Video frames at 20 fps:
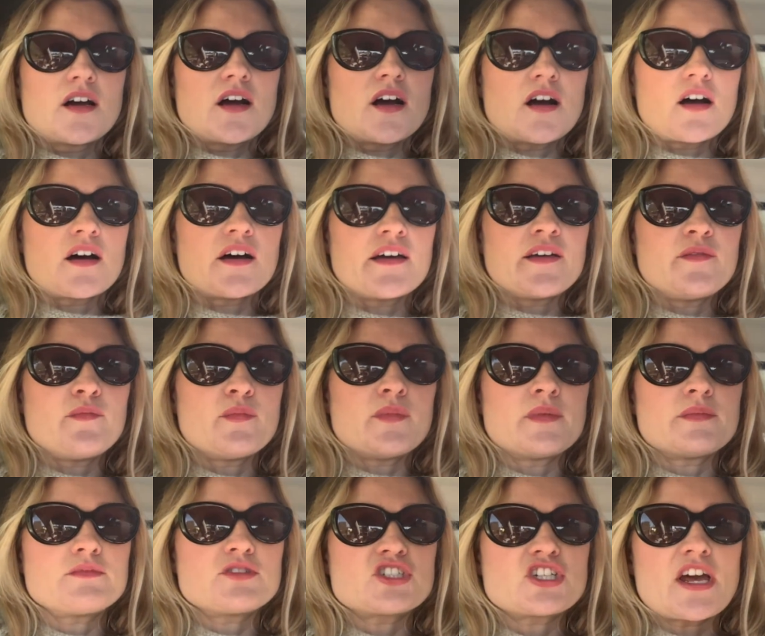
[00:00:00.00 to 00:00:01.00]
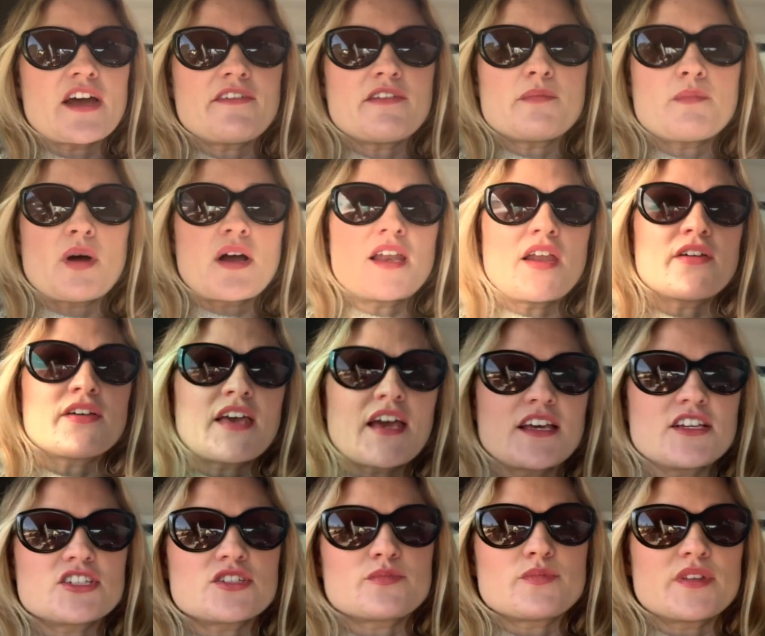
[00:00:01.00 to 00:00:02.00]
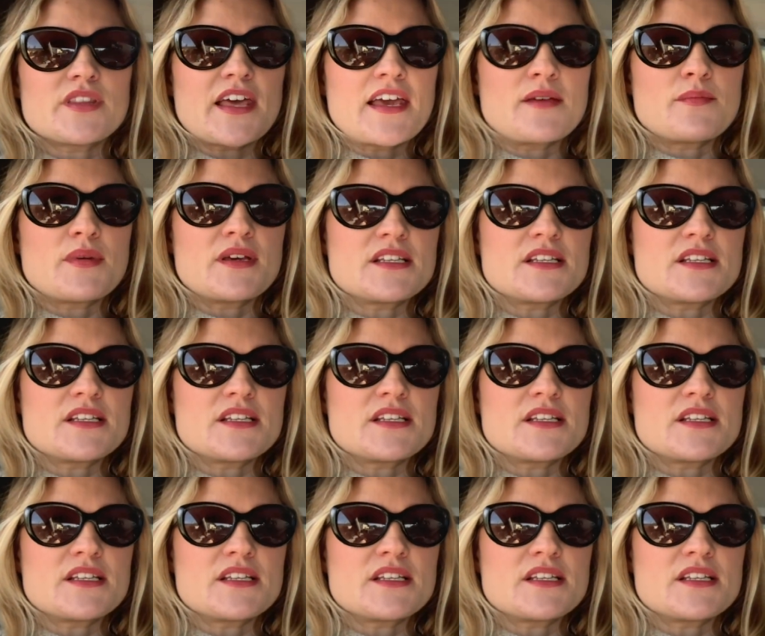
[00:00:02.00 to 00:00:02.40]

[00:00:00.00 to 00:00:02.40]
I'm sharing my location with Ami,